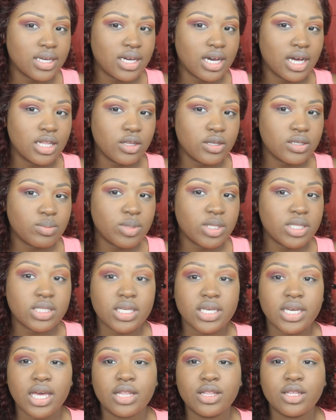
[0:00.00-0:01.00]
The colors blend
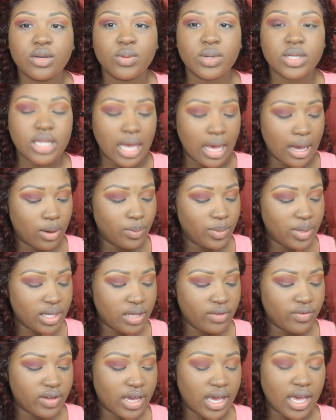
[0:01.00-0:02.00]
together without me
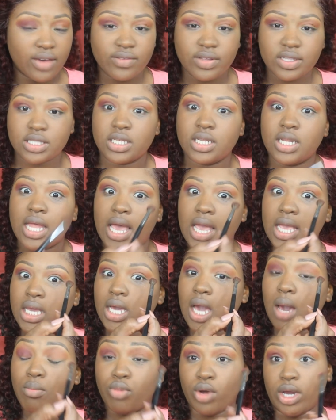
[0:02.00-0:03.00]
even having to
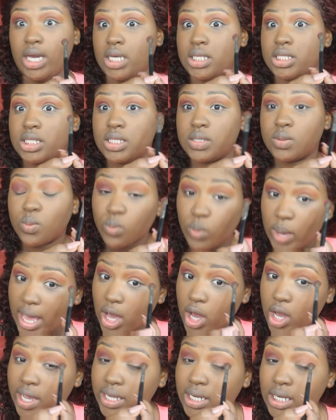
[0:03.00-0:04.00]
like break a
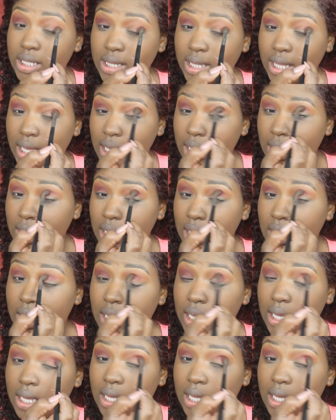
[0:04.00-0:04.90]
sweat or anything.